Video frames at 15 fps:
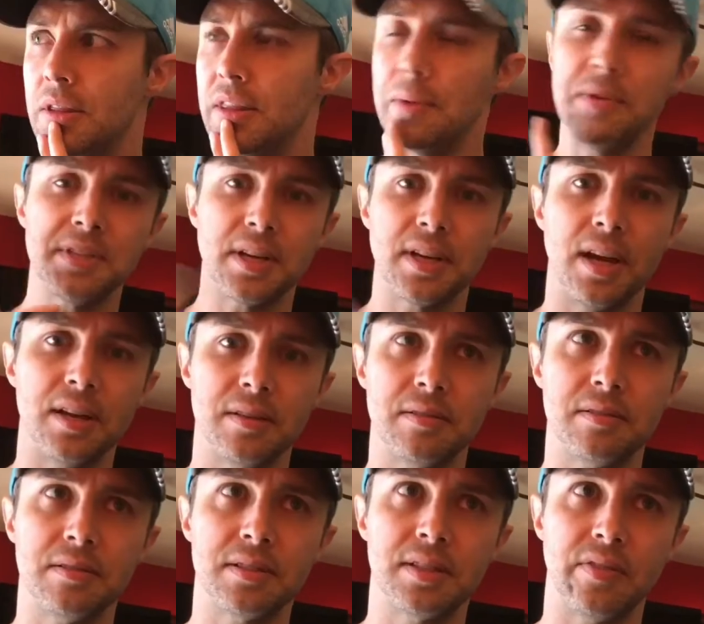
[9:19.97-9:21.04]
That means I
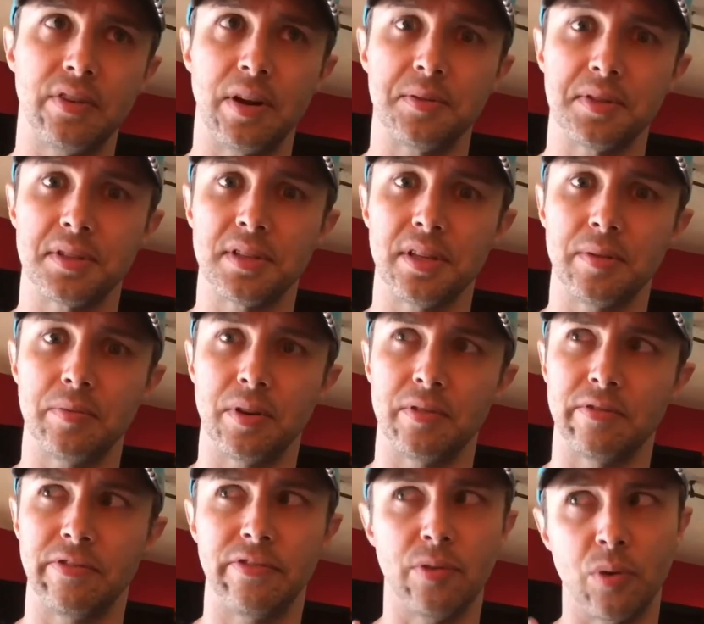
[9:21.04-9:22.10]
got 7 hours of sleep
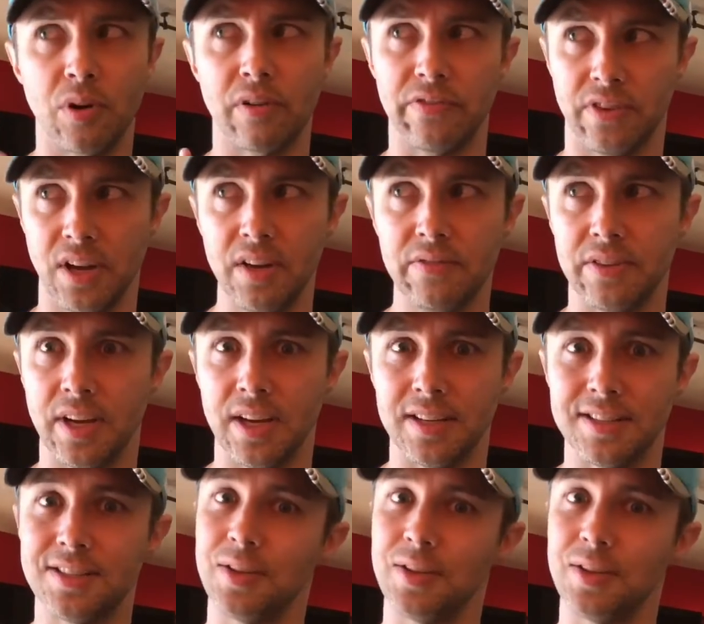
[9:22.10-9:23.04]
on 4 or 5 nights.